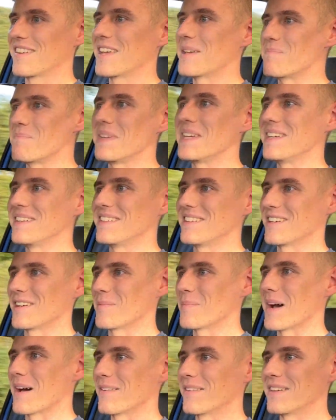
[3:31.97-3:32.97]
immediate
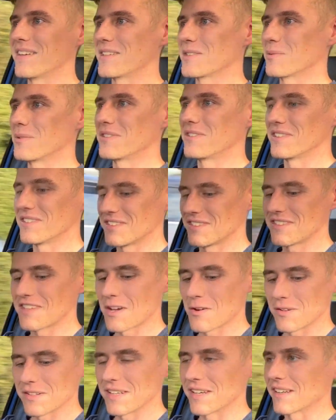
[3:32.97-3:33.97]
about this which is so
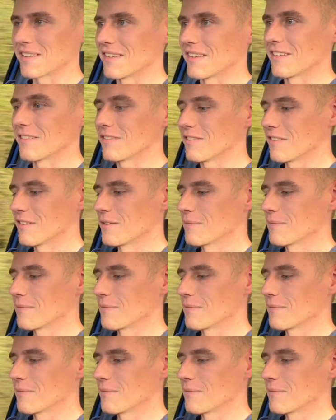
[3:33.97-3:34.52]
addictive.